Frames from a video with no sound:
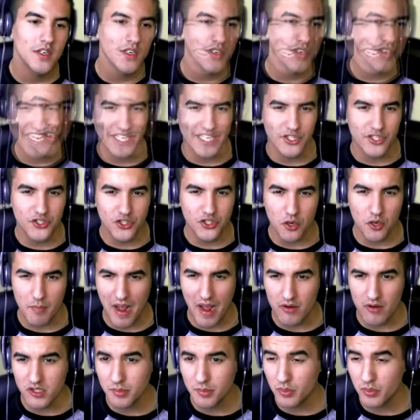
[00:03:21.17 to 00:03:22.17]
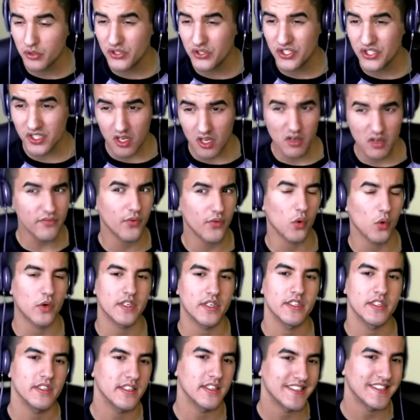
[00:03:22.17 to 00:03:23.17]
An insurmountable
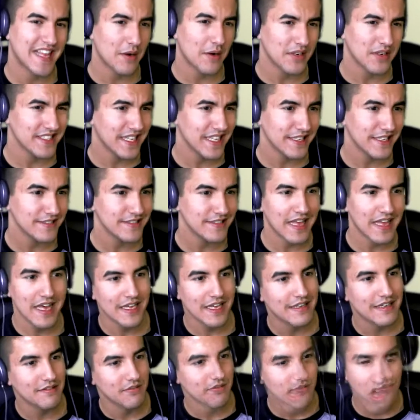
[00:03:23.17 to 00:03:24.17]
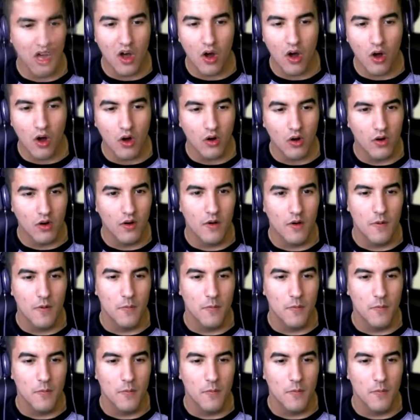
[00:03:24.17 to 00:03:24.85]
Skullfort. Is that what it is? I don't know. Oh.